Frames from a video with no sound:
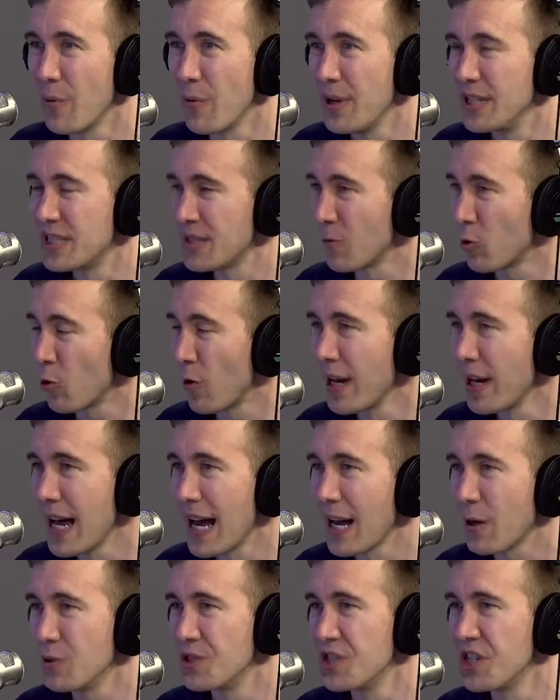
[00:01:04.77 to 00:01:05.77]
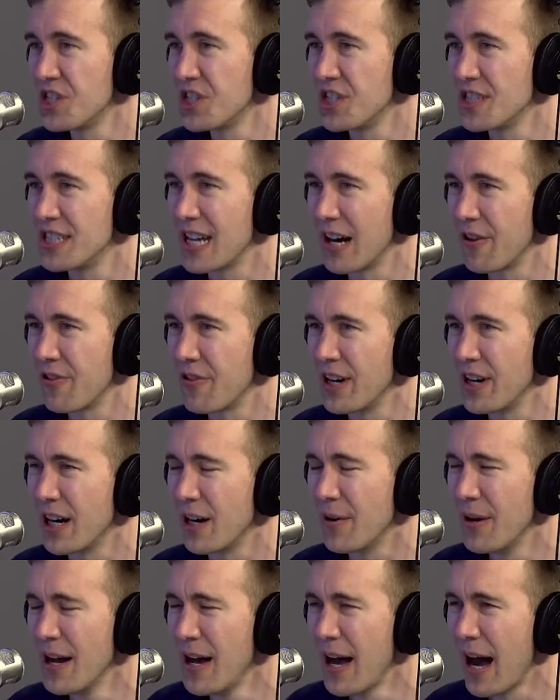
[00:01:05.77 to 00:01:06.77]
We made some great acquisitions out
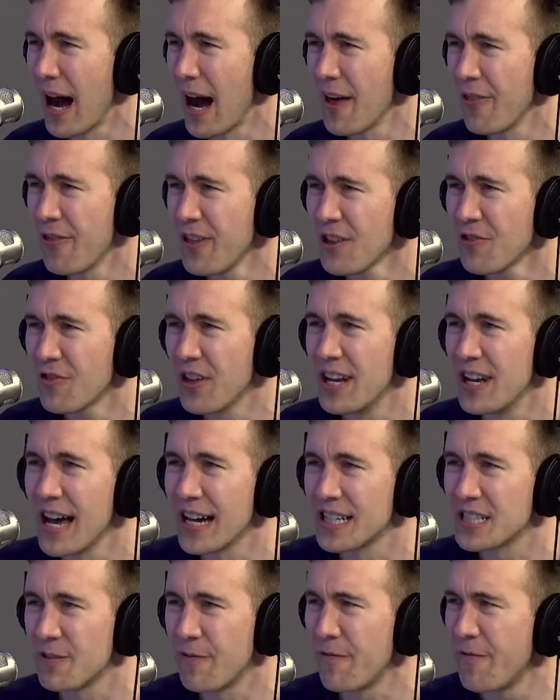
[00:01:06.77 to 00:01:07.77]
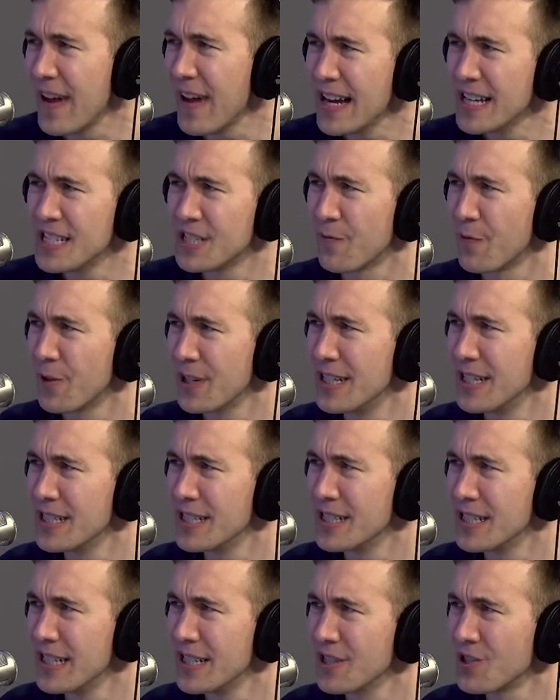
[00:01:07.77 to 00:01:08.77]
there. I think the next phase for
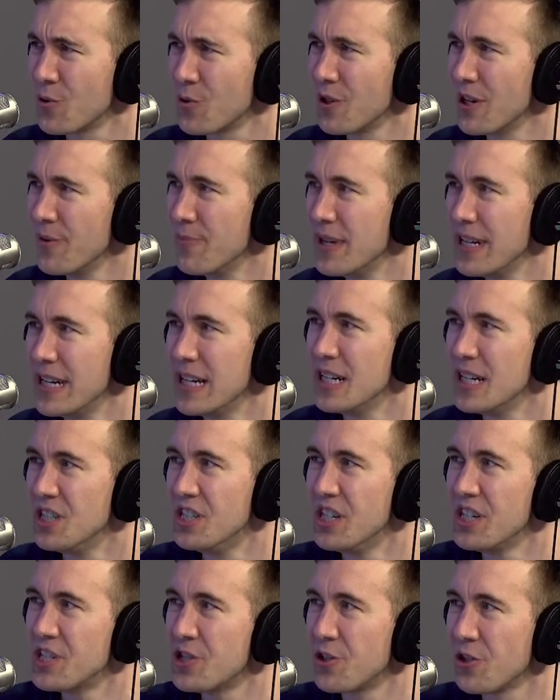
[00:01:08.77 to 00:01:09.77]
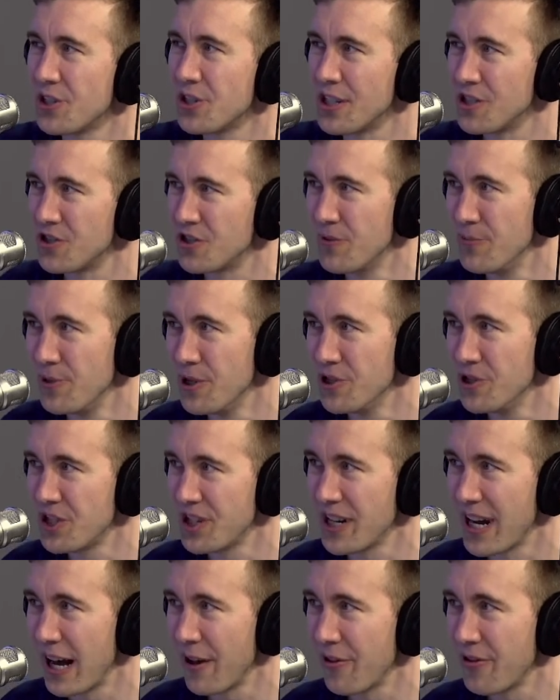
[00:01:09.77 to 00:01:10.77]
Disney is going to be digital
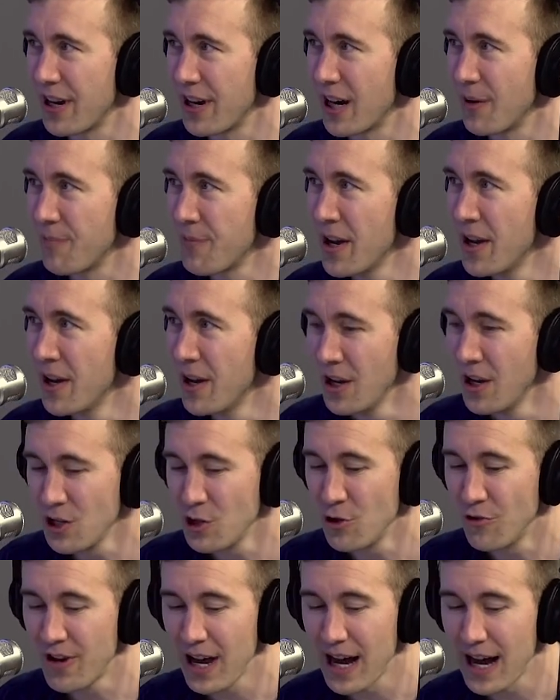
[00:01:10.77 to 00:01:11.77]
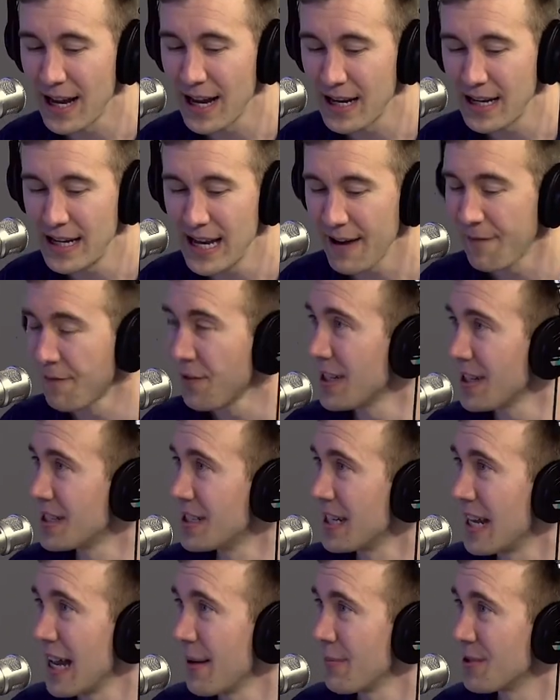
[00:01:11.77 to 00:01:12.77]
distribution out there. You've got
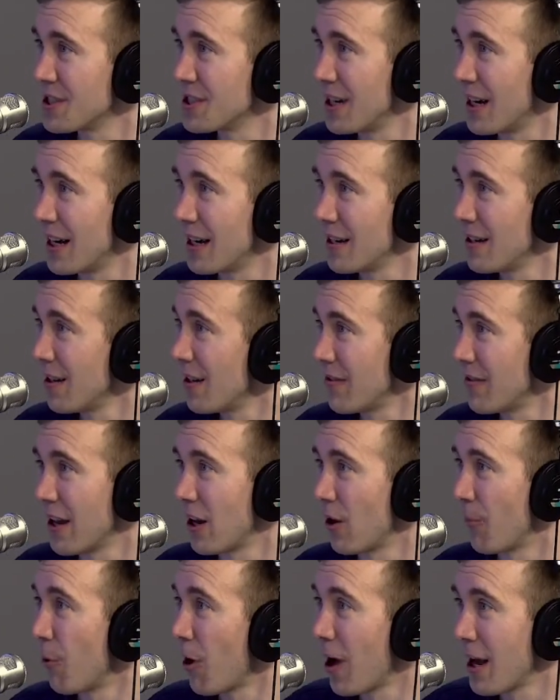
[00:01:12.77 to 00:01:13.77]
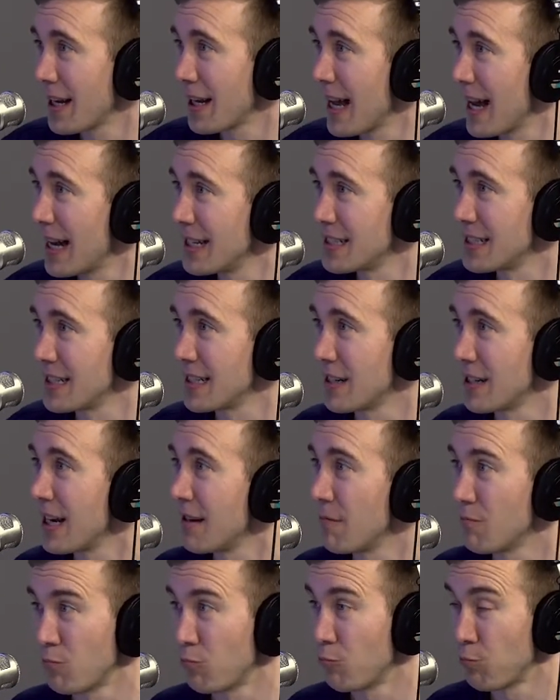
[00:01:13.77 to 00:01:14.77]
Netflix and Amazon that are broadcasting
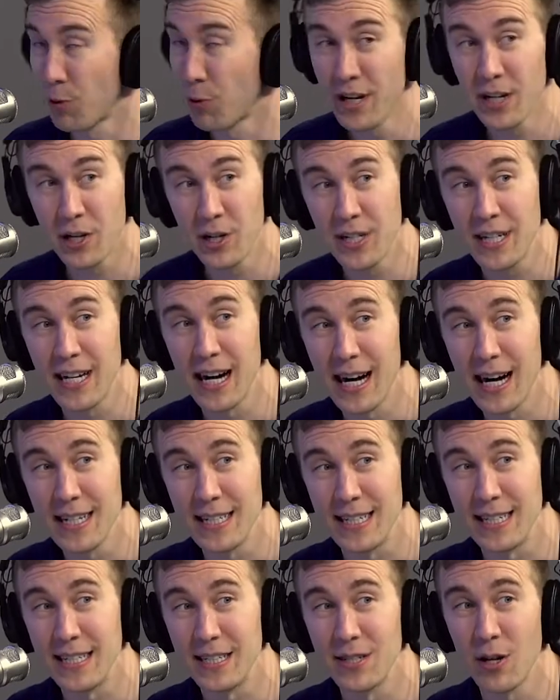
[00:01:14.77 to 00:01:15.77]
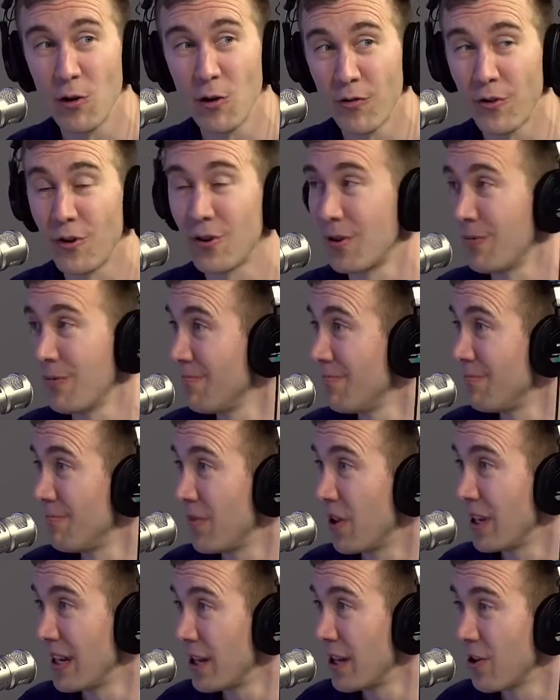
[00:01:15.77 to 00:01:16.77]
pretty good content over
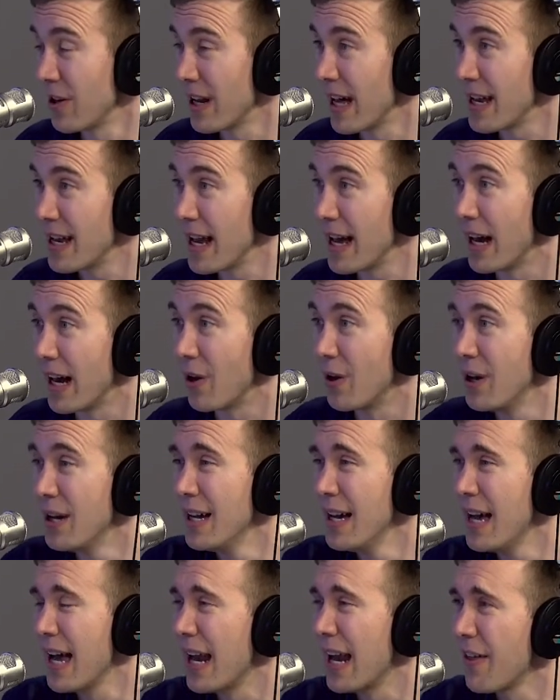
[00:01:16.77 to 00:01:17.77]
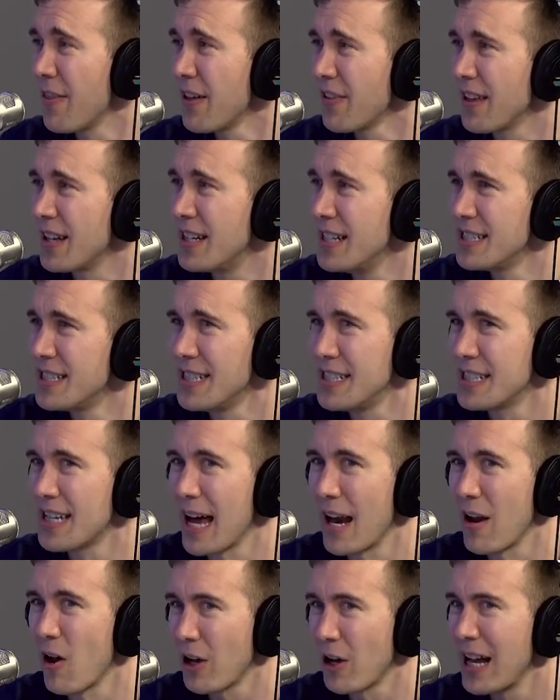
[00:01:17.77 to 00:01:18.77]
the internet now. And I think that Disney's
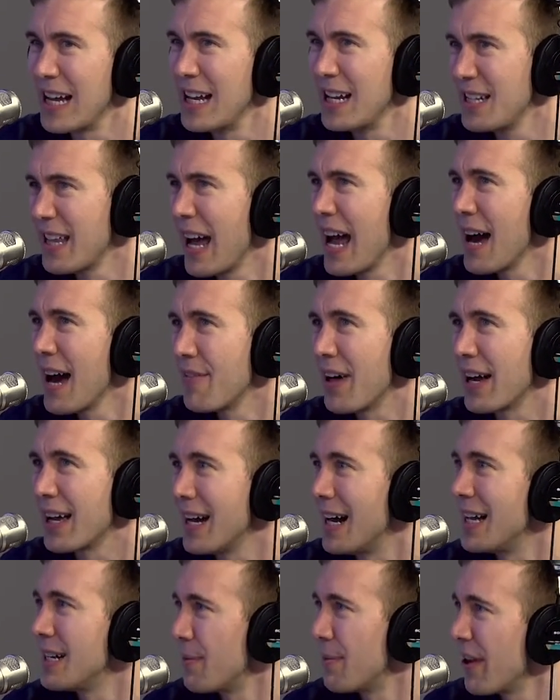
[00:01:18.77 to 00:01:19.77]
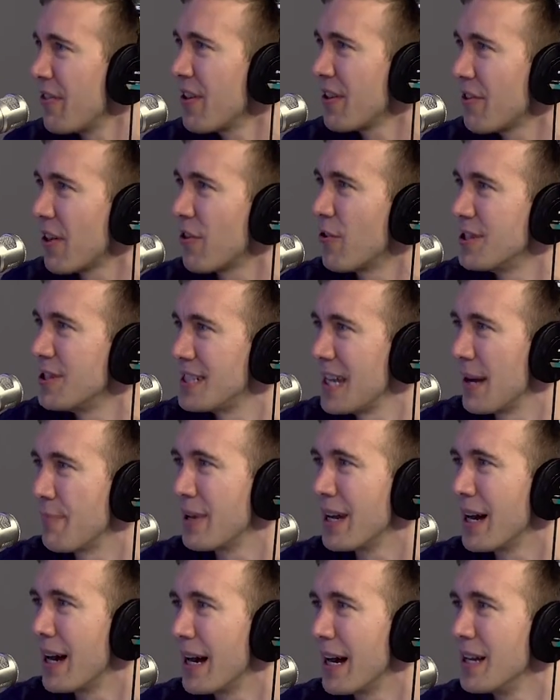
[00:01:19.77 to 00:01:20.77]
got, they have that content, but I think that they're a step
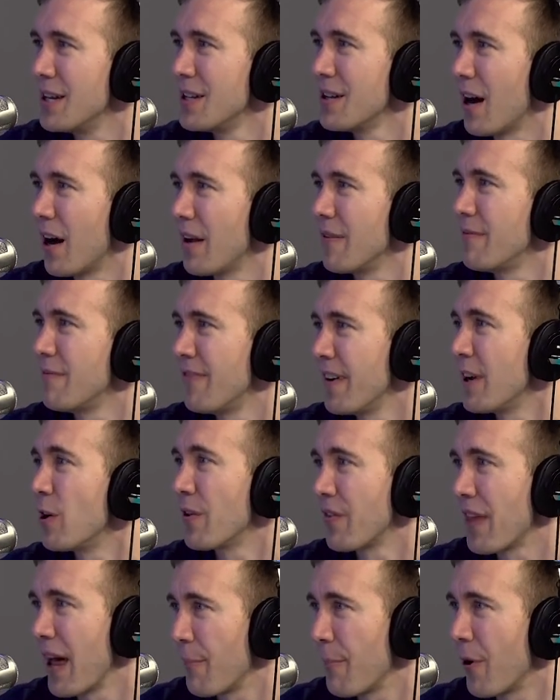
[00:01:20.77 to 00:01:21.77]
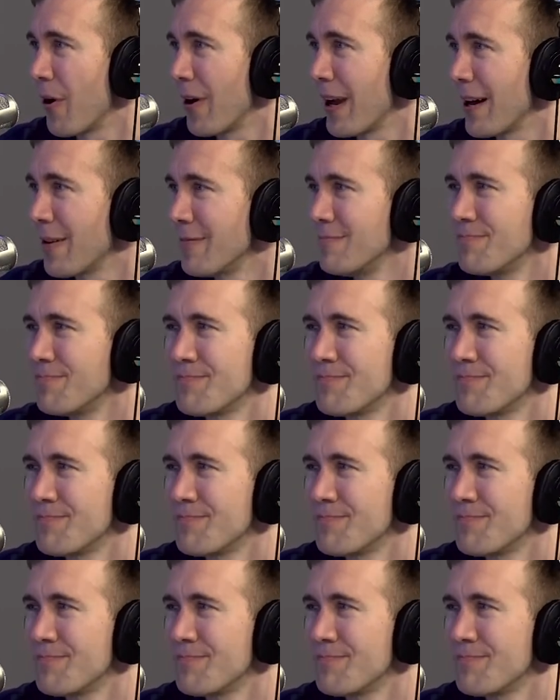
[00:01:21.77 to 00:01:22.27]
behind on figuring that part out.